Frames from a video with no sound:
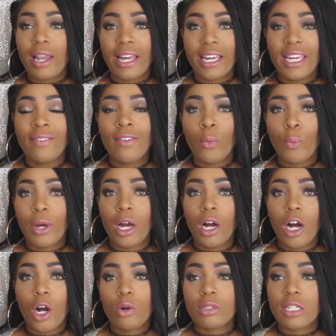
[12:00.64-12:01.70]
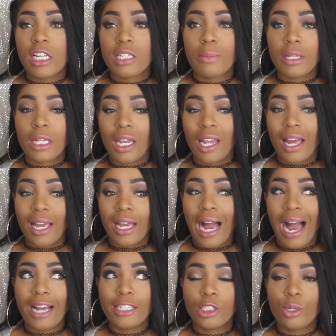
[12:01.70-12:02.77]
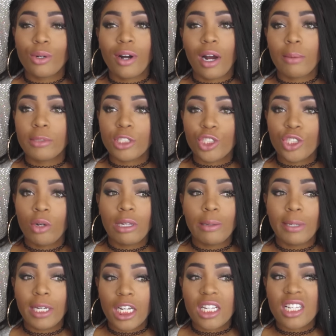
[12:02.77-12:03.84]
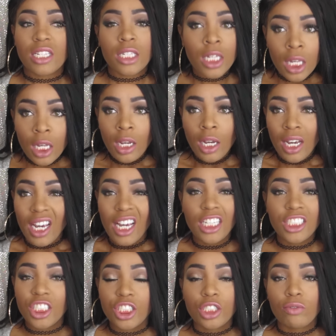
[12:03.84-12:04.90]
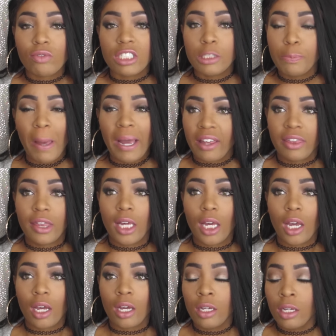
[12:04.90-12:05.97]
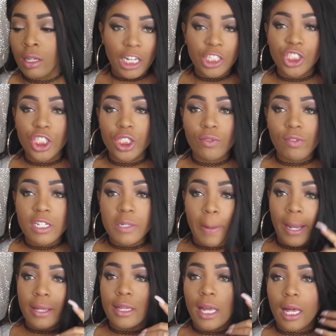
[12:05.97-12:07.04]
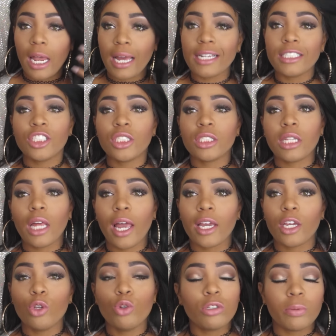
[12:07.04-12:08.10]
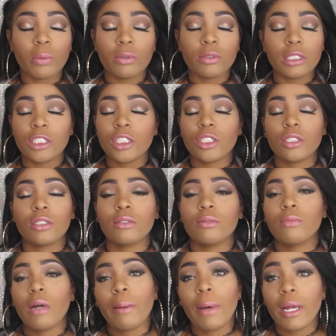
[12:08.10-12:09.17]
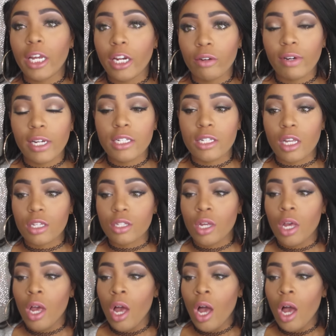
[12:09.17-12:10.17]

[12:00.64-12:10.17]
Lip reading: like, even with Jose's mother, like, I still call her Miss Joni because it's just a respect thing. It's just a respect thing. Like, it's just like, you. It's just how my nana raised us.